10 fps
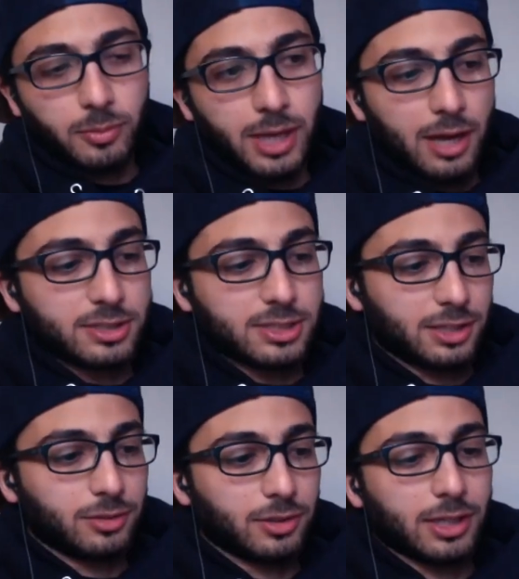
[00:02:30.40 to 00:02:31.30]
the outside,
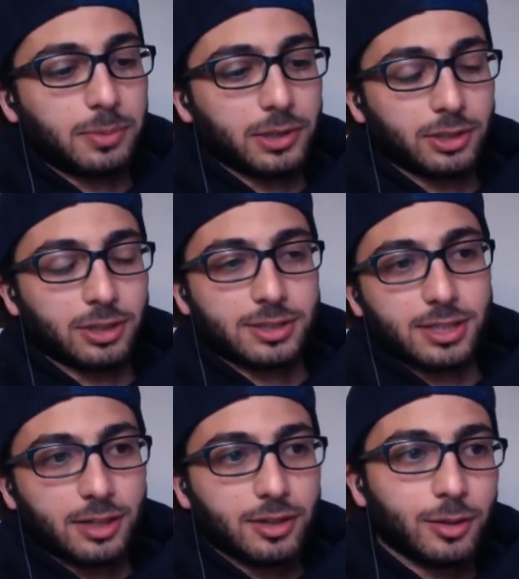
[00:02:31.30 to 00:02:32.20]
you look at period, it's
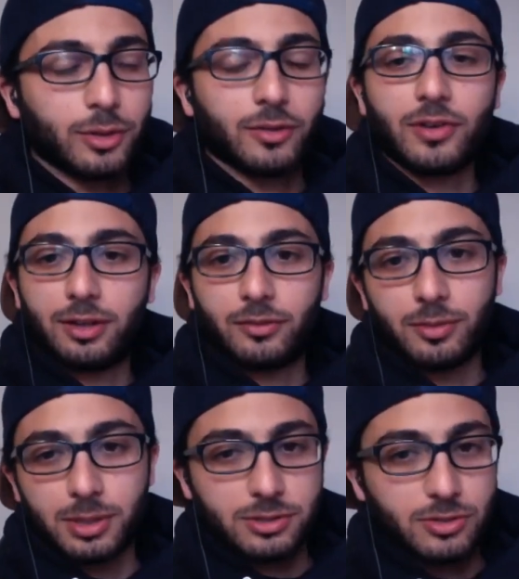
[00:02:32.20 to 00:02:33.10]
like, oh, they're fighting for
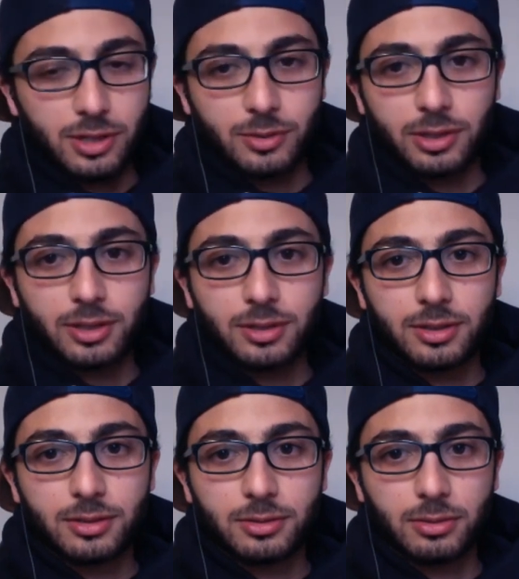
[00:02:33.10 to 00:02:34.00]
menstrual equity,
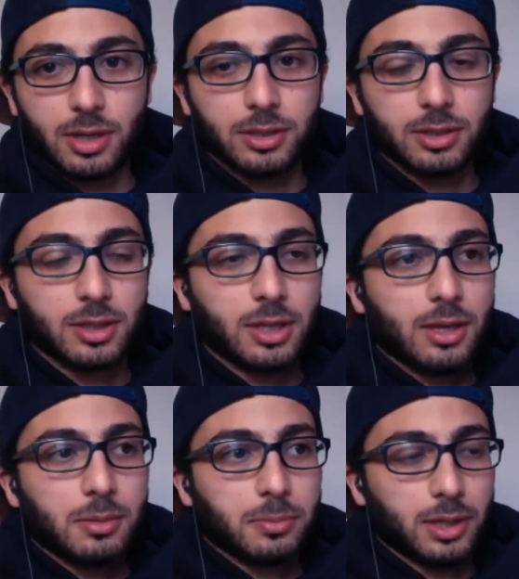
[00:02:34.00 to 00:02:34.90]
right?
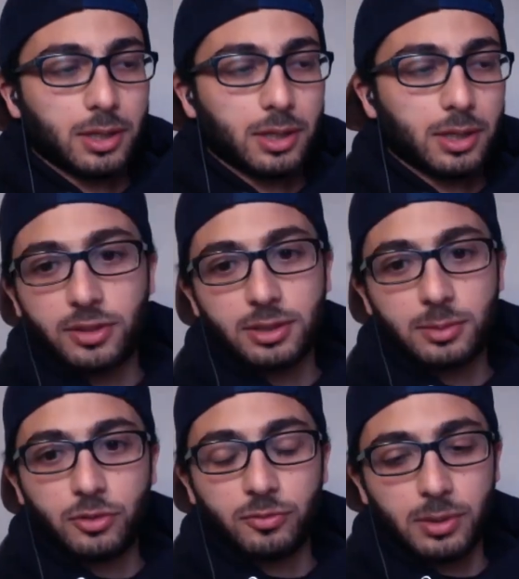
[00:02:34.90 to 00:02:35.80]
But us
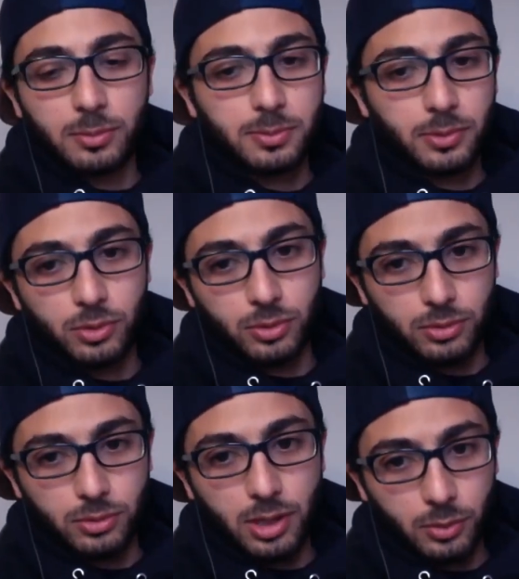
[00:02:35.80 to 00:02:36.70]
within the movement, people
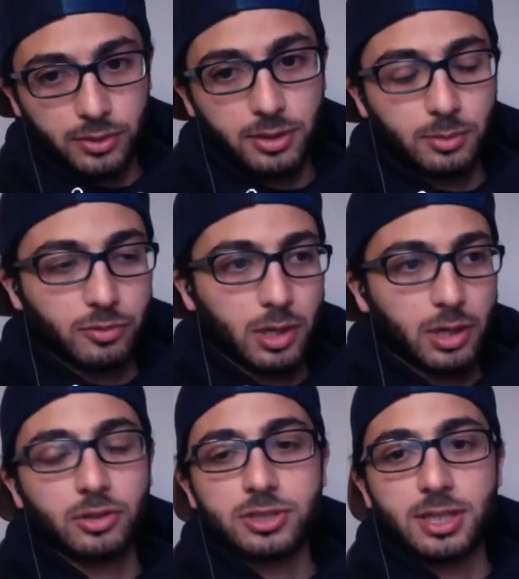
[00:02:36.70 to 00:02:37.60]
who are within the movement
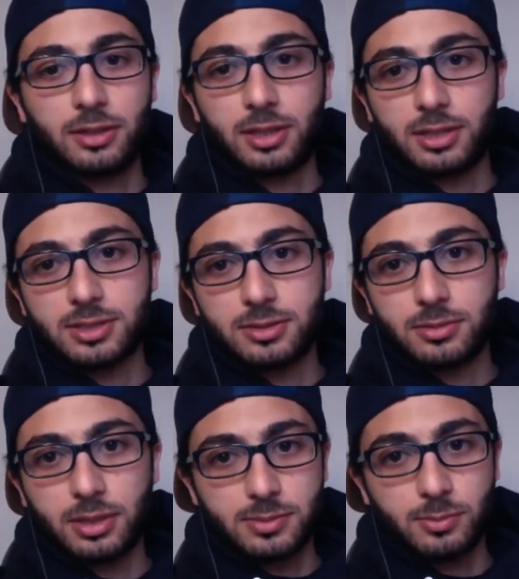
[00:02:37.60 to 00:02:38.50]
understand that it's
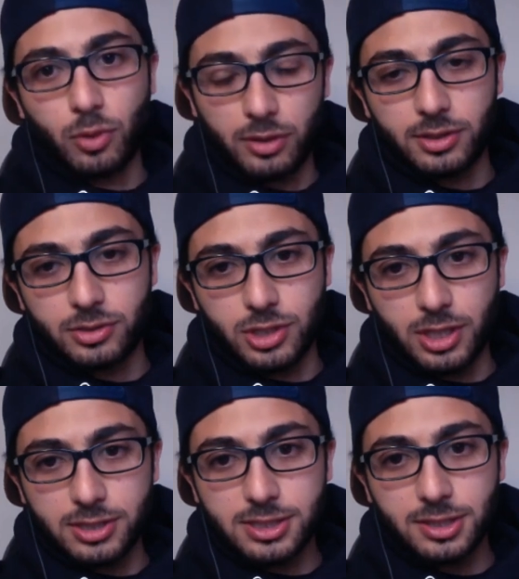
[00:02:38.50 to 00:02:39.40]
more than
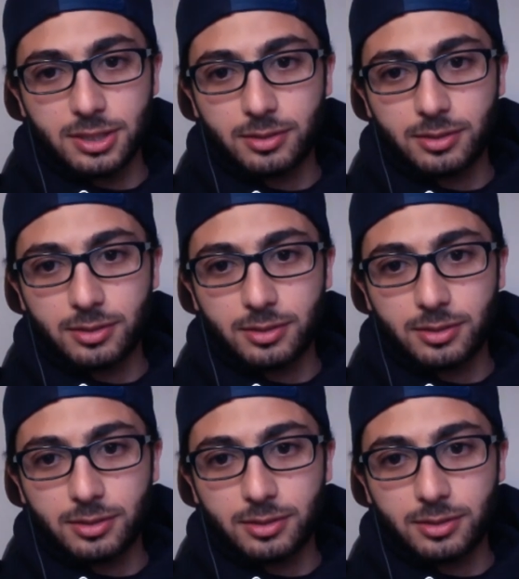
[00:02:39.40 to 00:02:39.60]
just